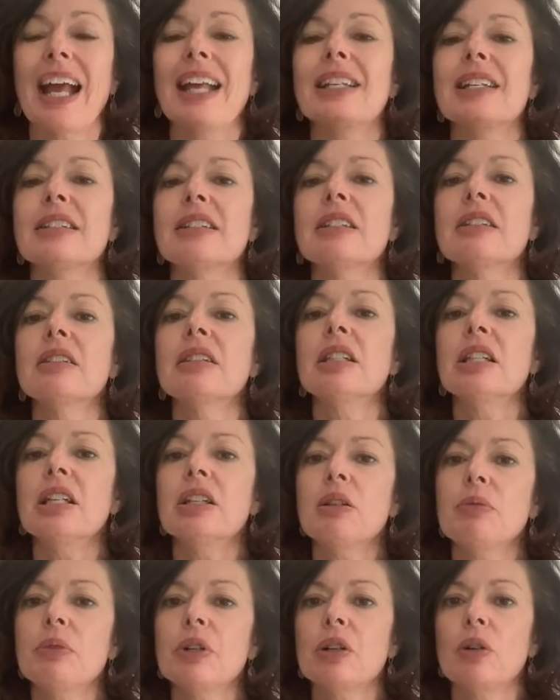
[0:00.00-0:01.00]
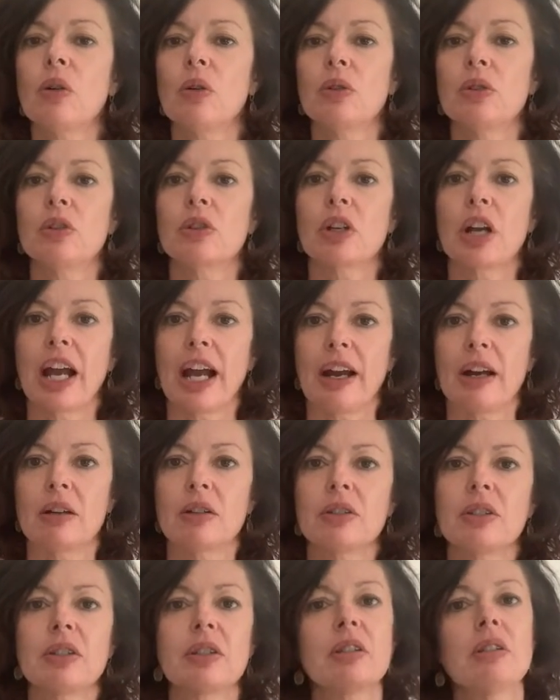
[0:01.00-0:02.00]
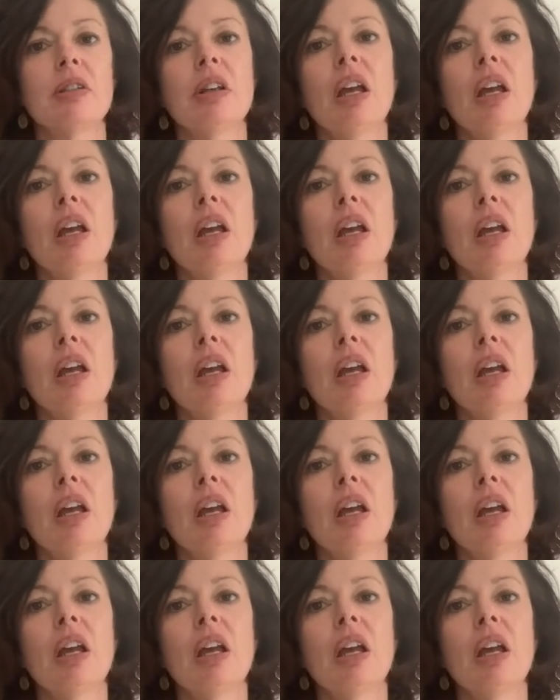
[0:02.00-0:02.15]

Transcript: and it's a little bit older house,